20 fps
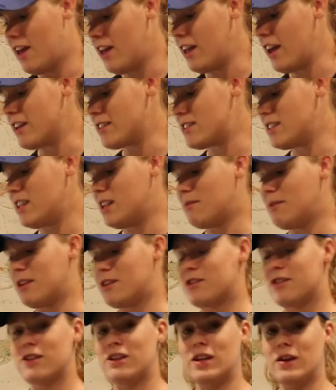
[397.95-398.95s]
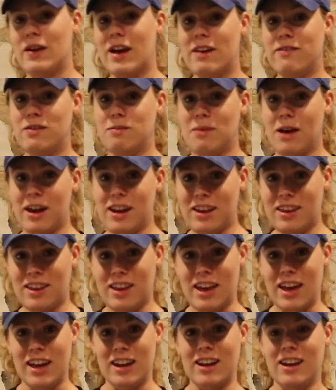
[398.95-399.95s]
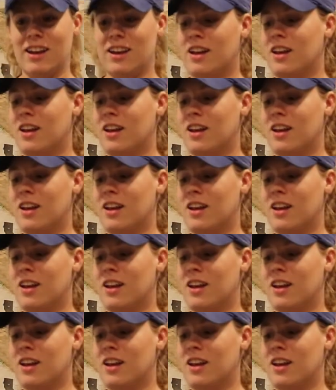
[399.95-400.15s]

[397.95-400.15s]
You also need to make sure you have your body glide.